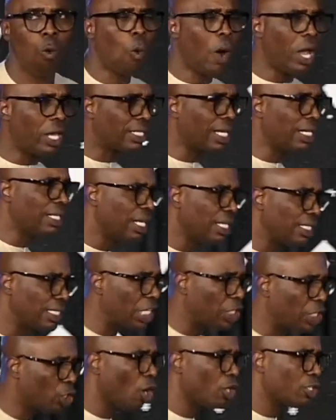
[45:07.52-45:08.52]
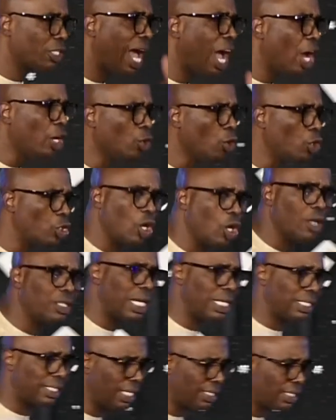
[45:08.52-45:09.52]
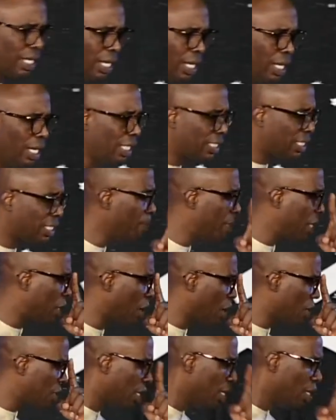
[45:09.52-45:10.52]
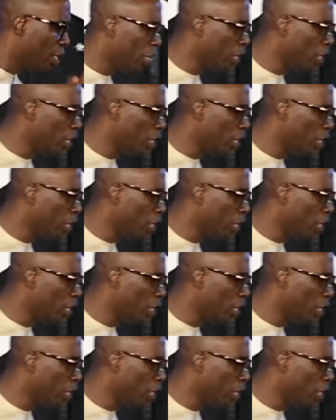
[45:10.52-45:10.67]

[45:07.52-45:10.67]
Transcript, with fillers: When you say this is a church, how do churches exist? Is it because